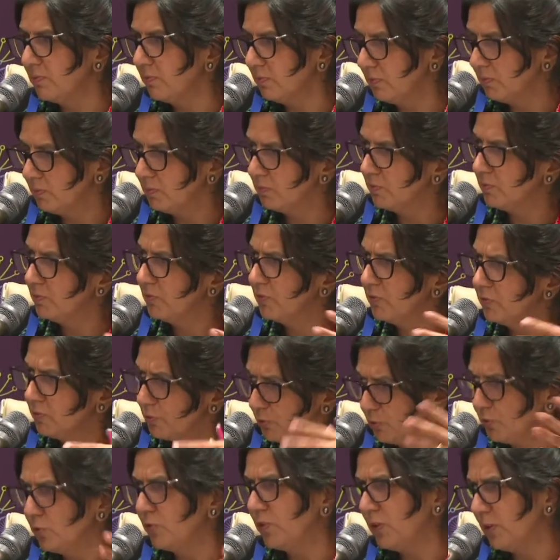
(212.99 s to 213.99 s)
who
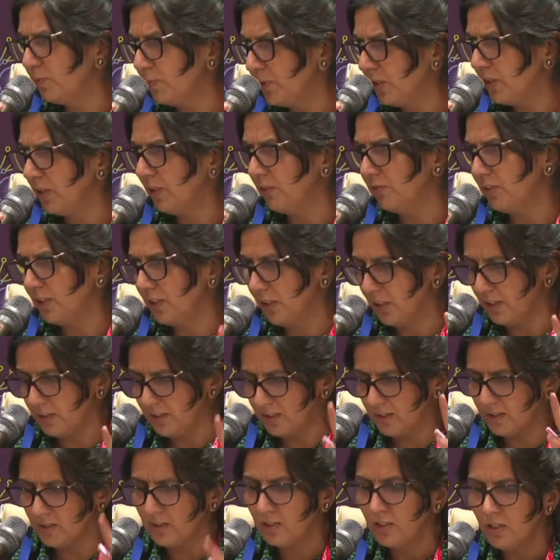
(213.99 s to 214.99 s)
will be having
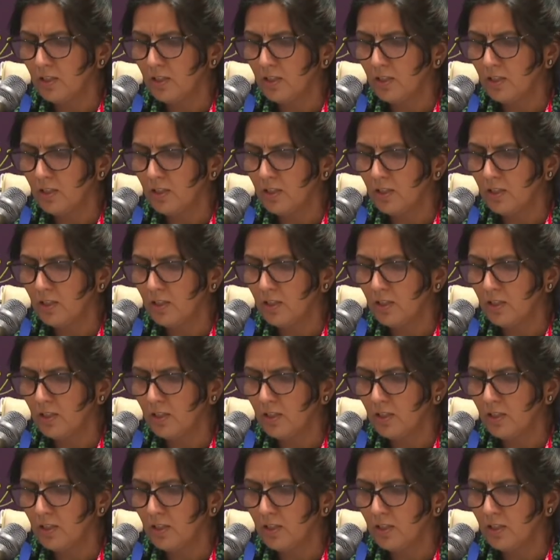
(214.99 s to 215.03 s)
less.